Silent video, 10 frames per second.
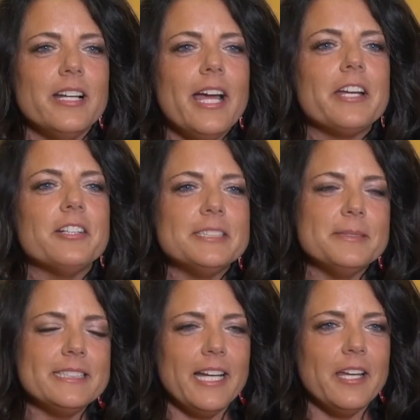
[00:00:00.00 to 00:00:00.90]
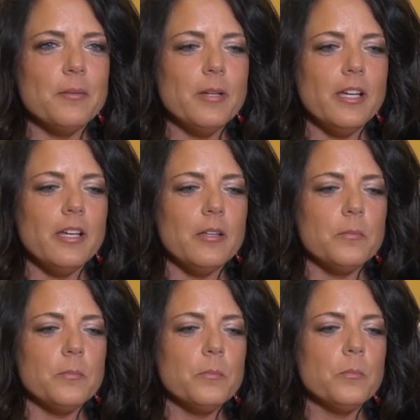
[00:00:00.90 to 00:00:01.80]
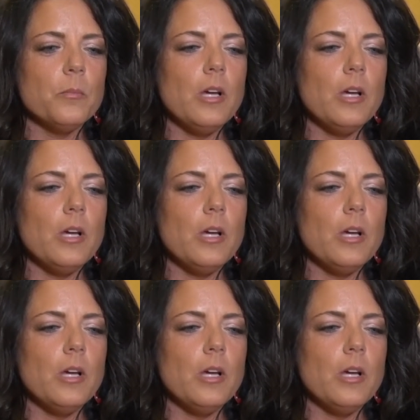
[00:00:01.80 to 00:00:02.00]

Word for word: At Christmas time, um,